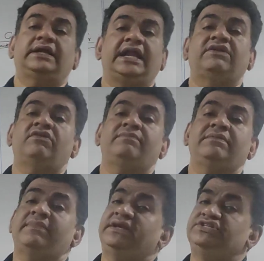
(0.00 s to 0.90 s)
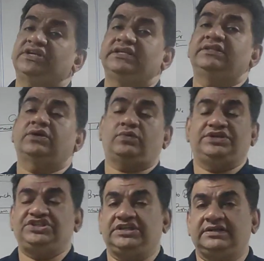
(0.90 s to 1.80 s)
It will be mentioned in the
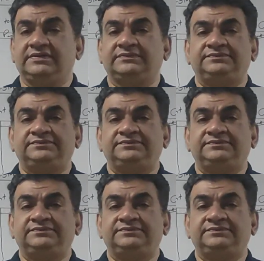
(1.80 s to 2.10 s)
question.